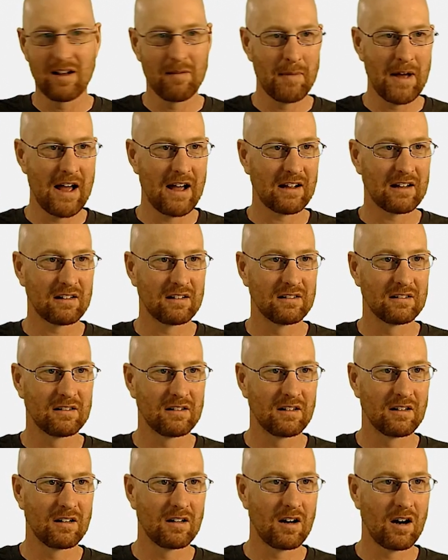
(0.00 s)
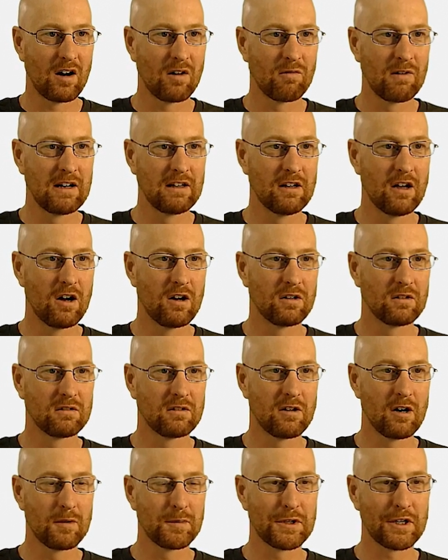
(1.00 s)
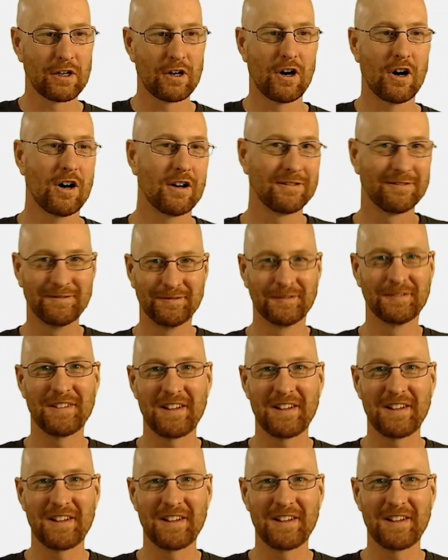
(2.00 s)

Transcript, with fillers: come back, reload, groups are gone.